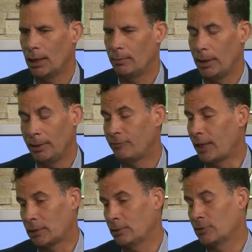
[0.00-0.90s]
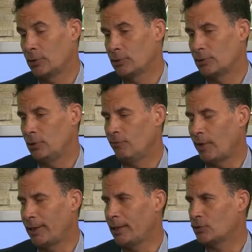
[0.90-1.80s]
And they've got concerns too
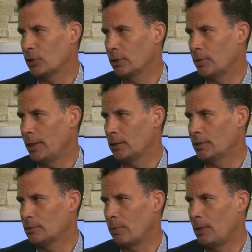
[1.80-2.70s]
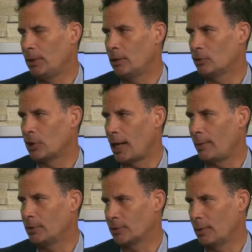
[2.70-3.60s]
financially, right? Because maybe their
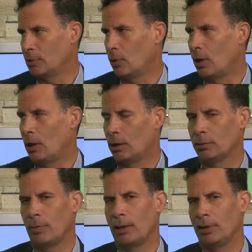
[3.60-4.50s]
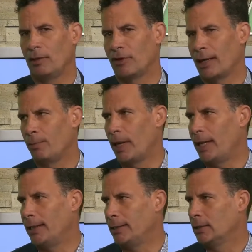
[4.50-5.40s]
job has come to a halt. Maybe they've got to
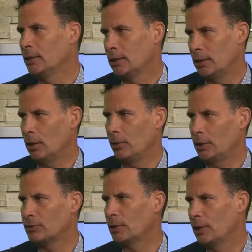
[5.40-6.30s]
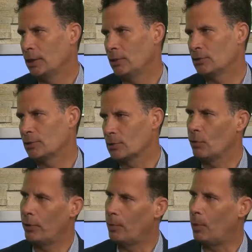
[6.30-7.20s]
pay, you know, here's this
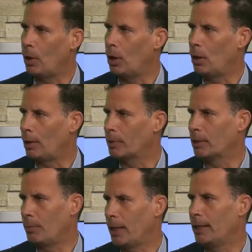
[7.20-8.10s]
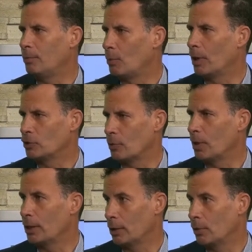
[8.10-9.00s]
lawyer, Paul, I'm going to pay him a bunch of
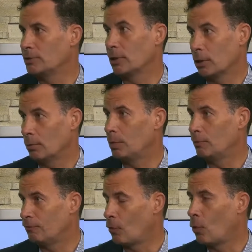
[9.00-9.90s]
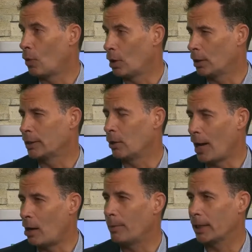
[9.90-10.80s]
money. What's it going to be for? You know,
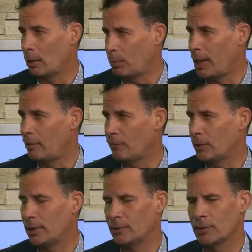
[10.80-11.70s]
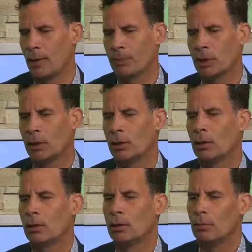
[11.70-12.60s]
how am I going to pay for this?
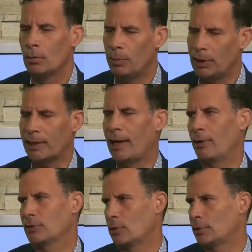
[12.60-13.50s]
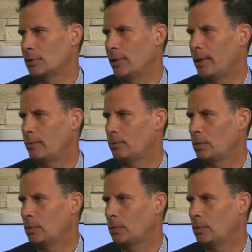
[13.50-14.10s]
Be a counselor to them.